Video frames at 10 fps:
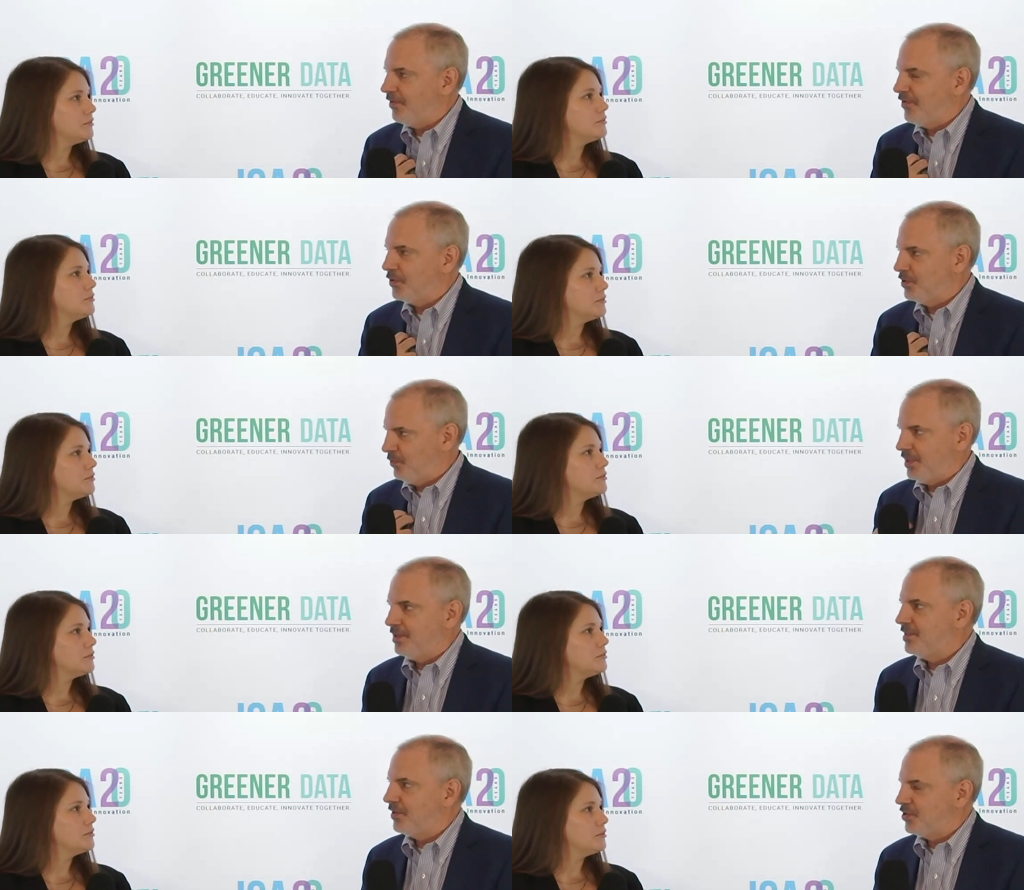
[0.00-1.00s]
Speaker 1: folks that we
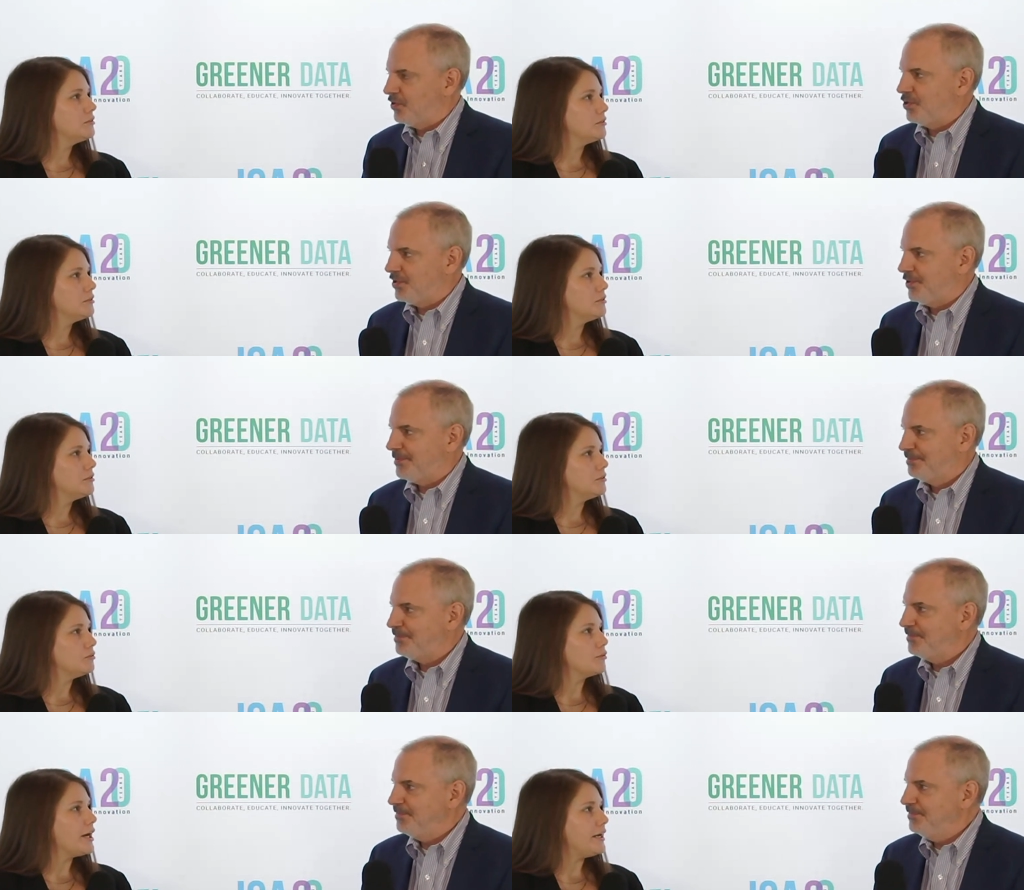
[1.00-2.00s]
sell solutions to.
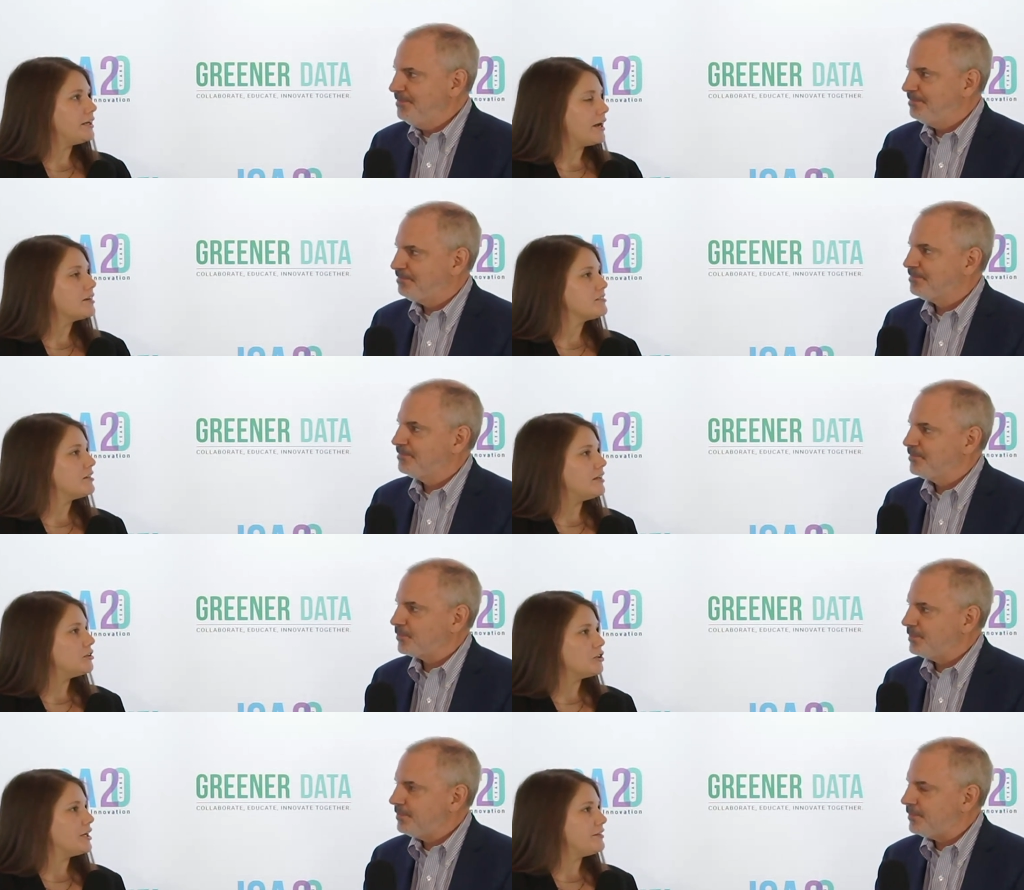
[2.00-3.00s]
Speaker 2: Right. Excellent.
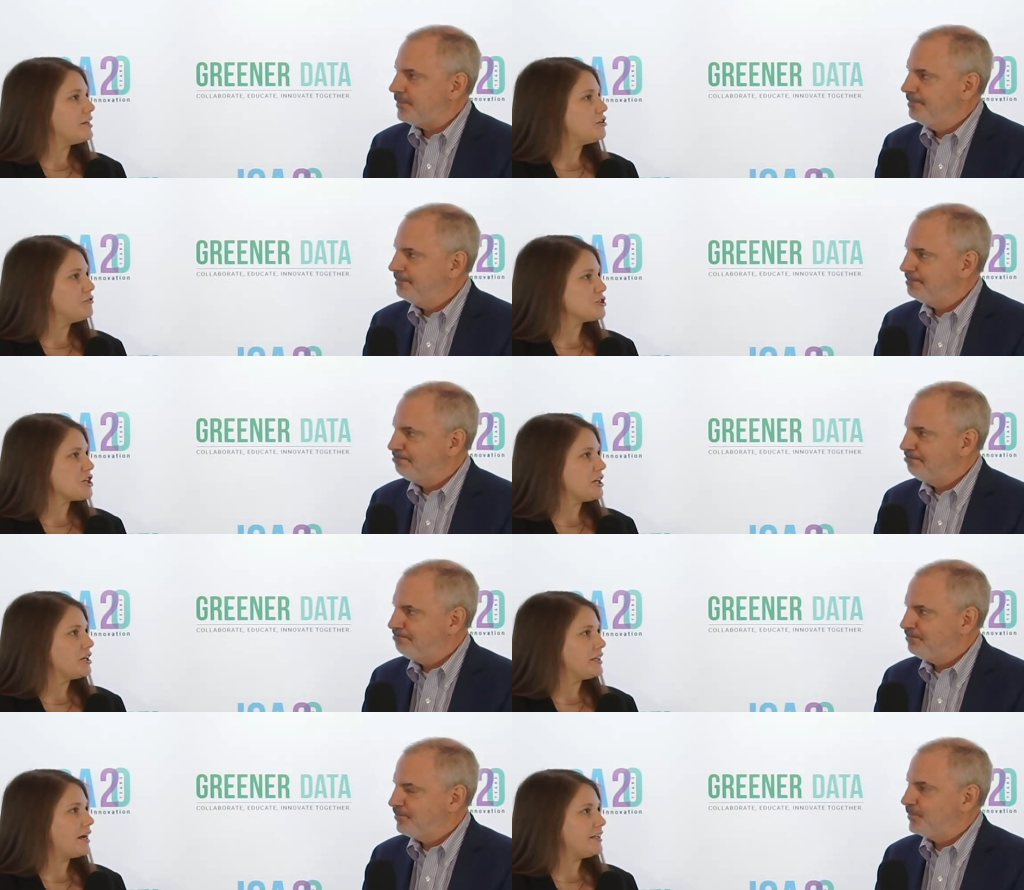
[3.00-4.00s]
Great. Thank you for
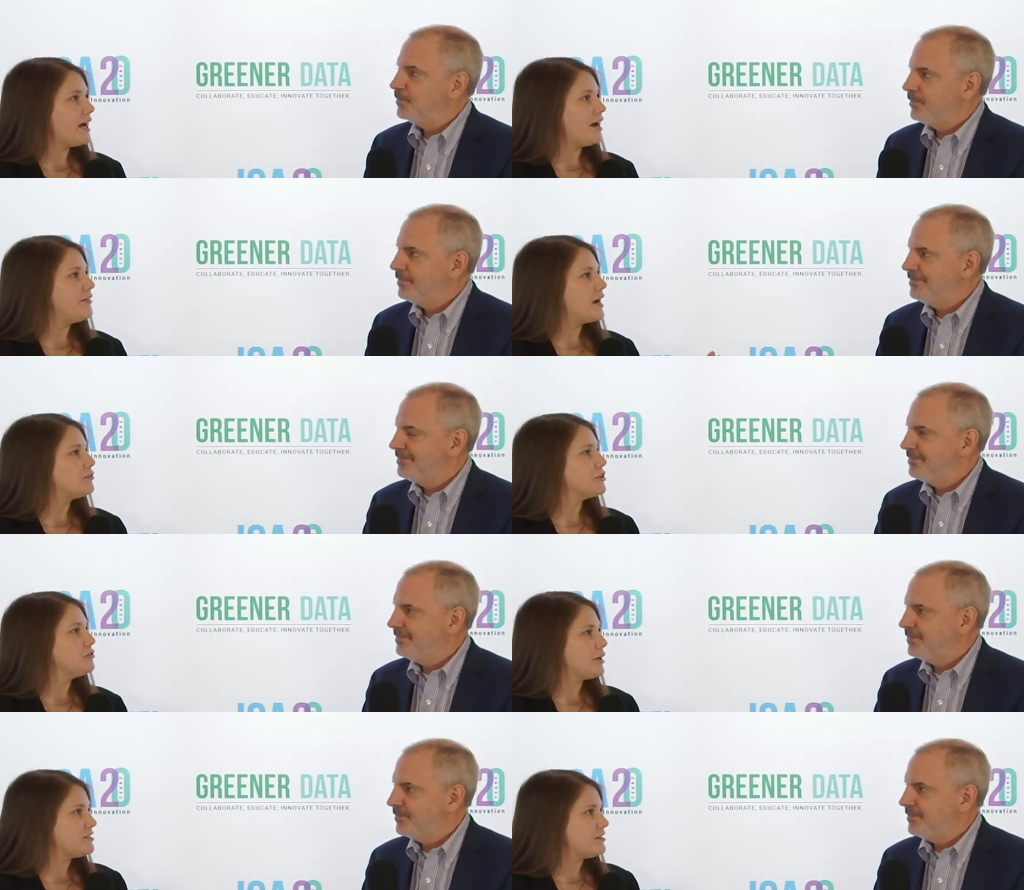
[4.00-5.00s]
sharing that. Yeah, and that really
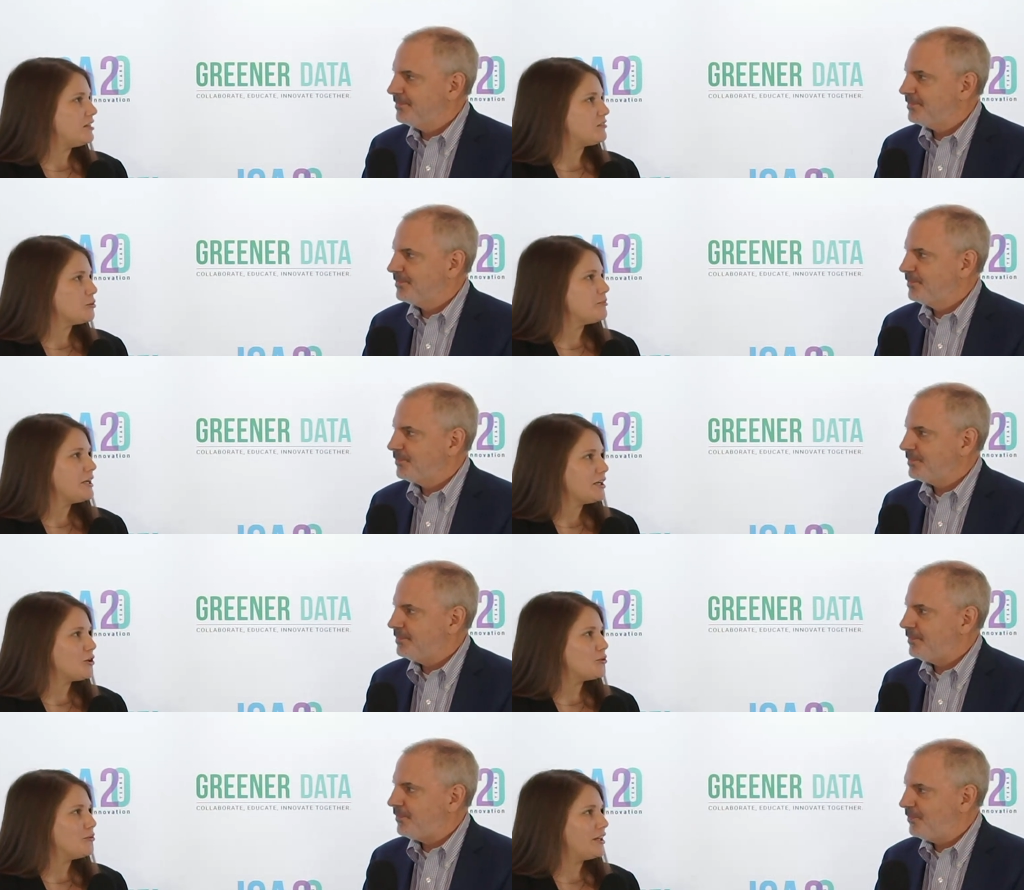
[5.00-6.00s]
resonates with me. I go
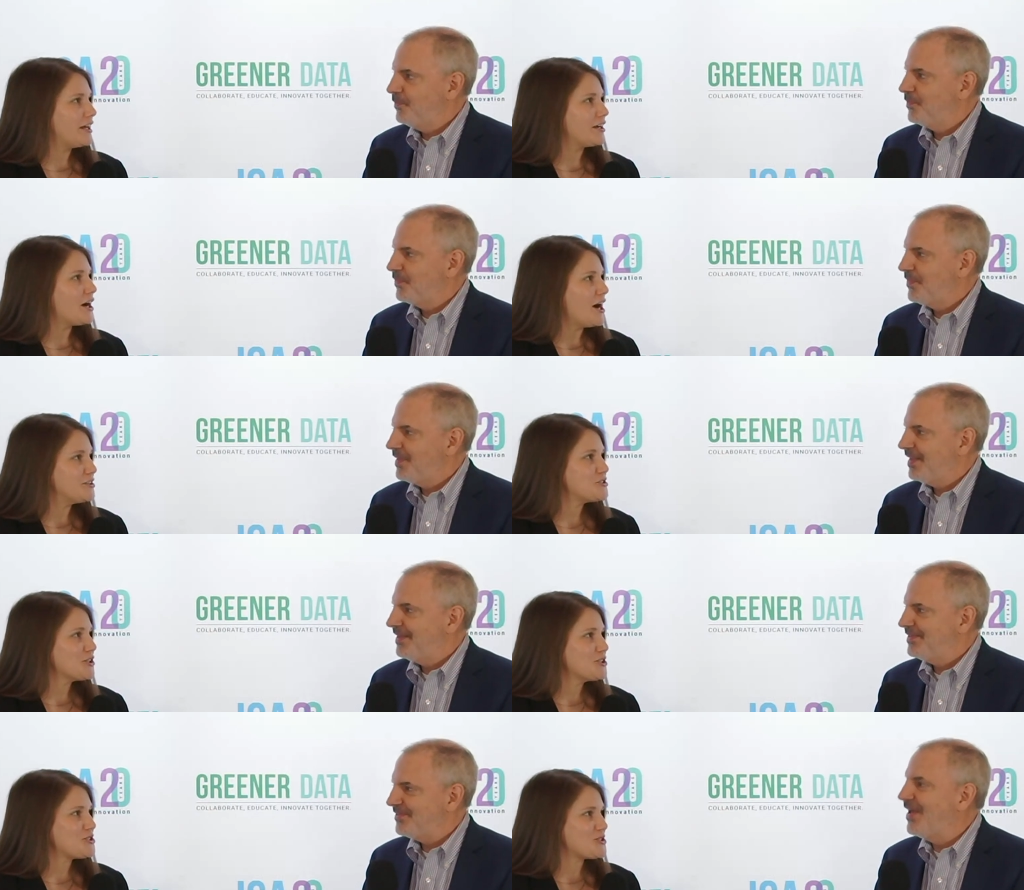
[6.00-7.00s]
to a lot of
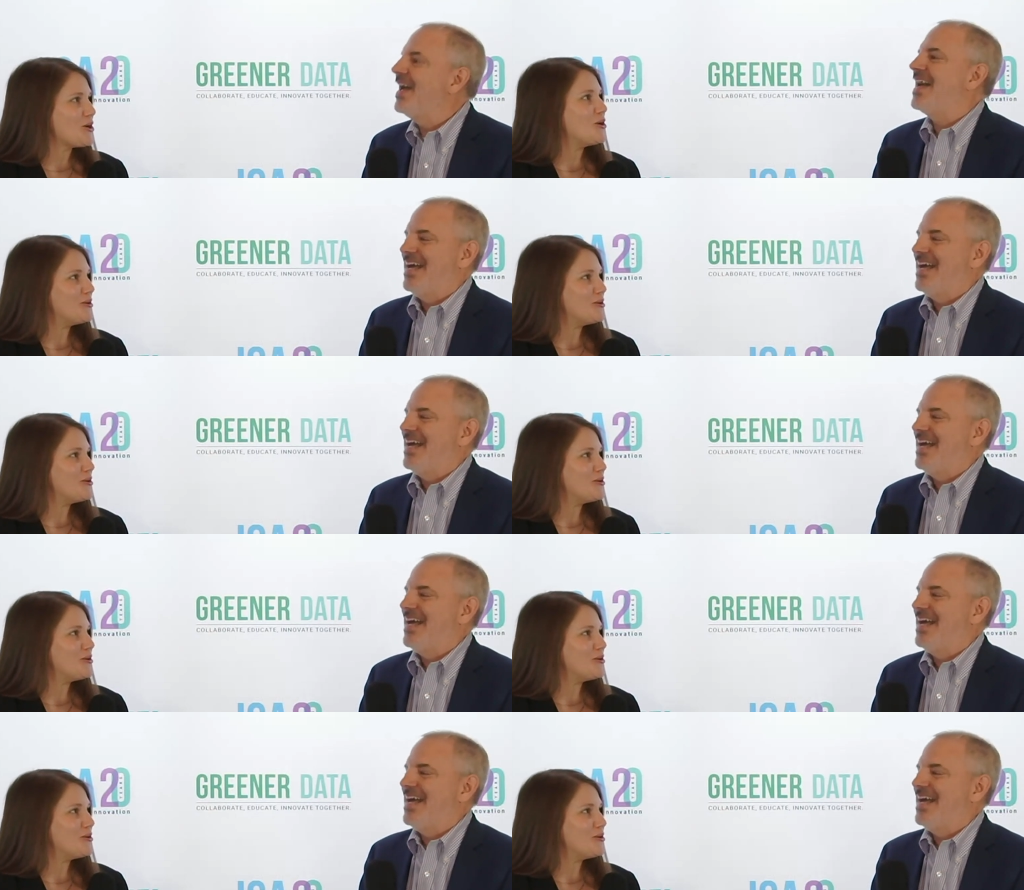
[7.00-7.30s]
concerts, so